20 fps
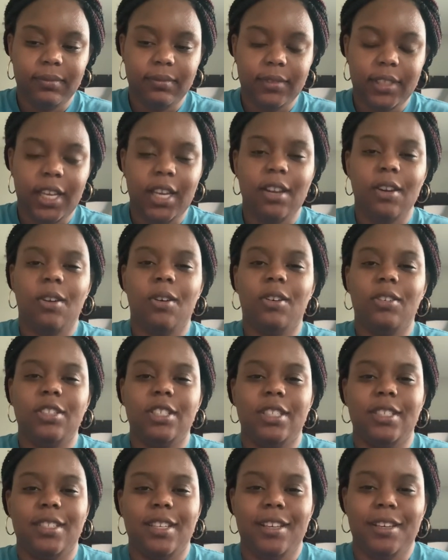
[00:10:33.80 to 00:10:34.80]
it all
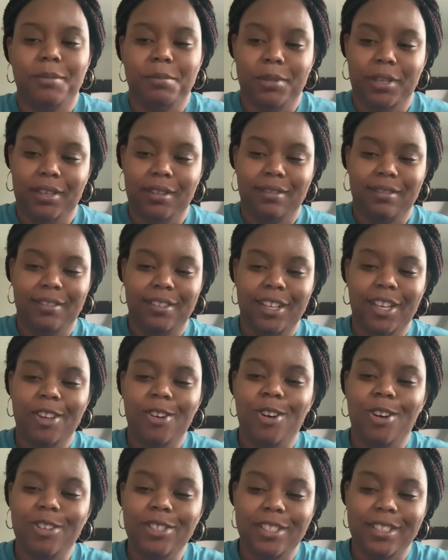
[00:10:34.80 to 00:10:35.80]
just hit me. It
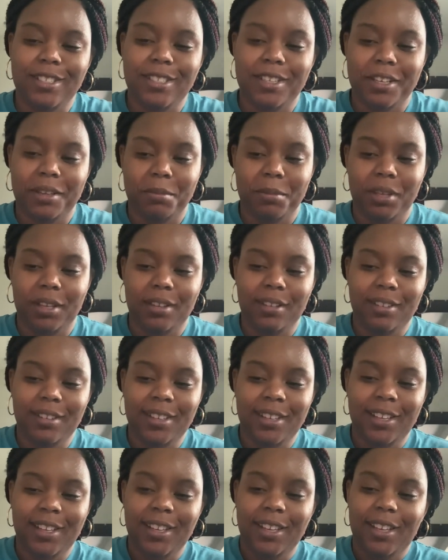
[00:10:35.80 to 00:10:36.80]
all just hit me.
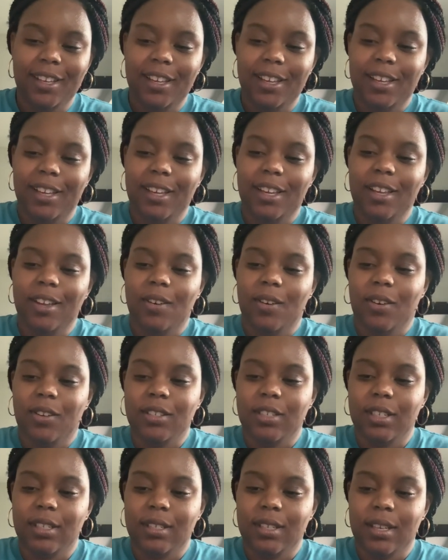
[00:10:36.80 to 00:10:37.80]
It all
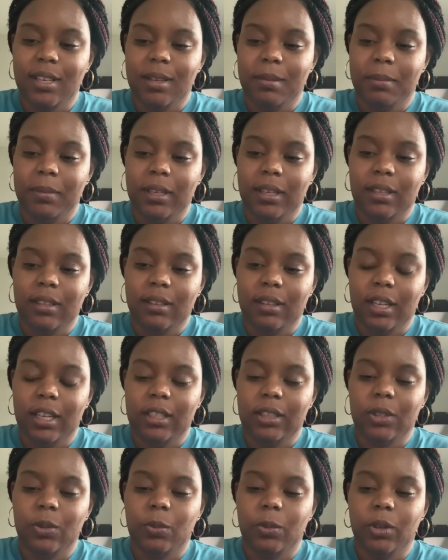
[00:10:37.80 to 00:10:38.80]
just hit me.
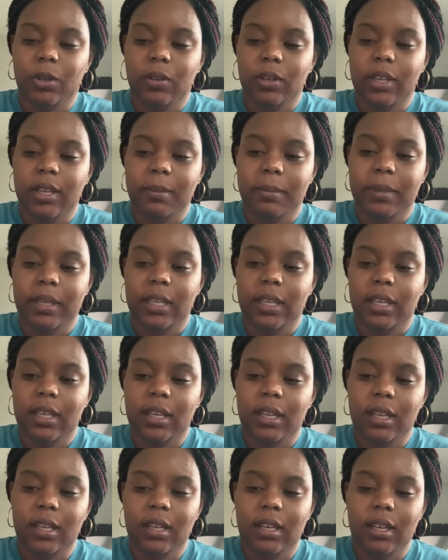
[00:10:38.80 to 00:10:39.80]
Like the world hit me.
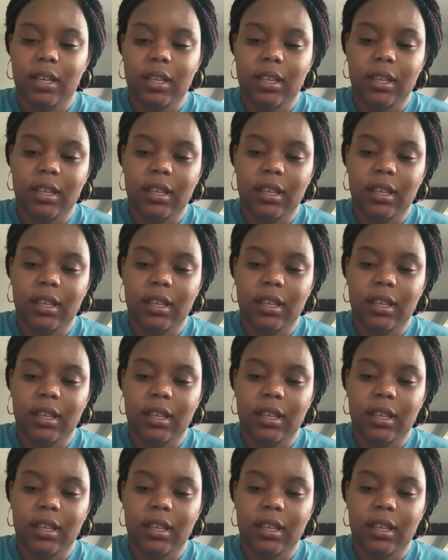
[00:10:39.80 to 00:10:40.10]
And